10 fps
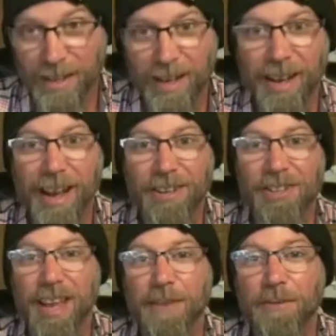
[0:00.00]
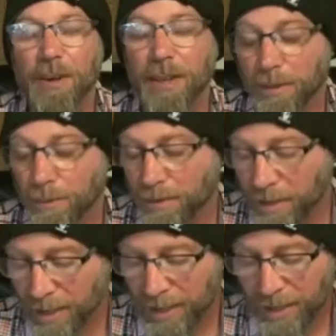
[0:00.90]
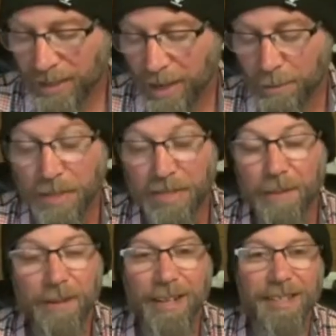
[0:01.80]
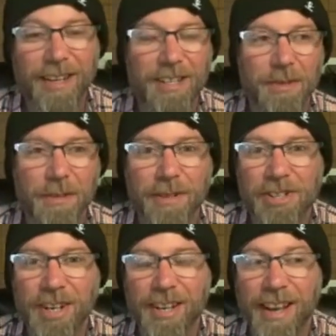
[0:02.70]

Uh, I actually have one of the times my thumb got sliced with a machete.